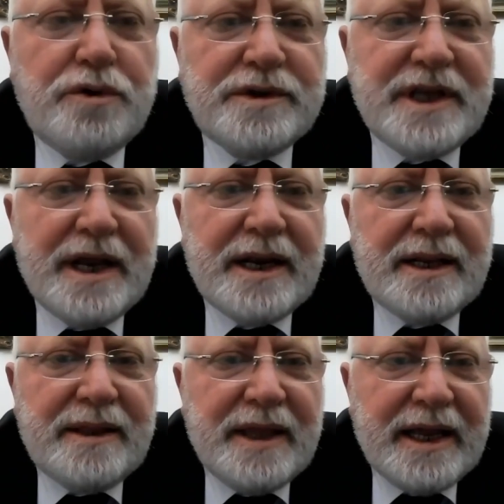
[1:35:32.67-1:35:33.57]

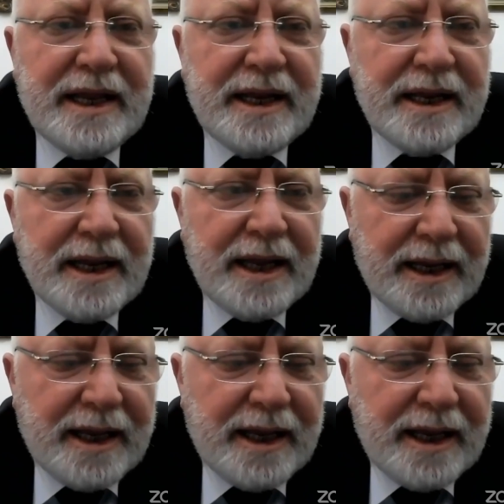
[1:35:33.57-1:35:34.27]
choosing the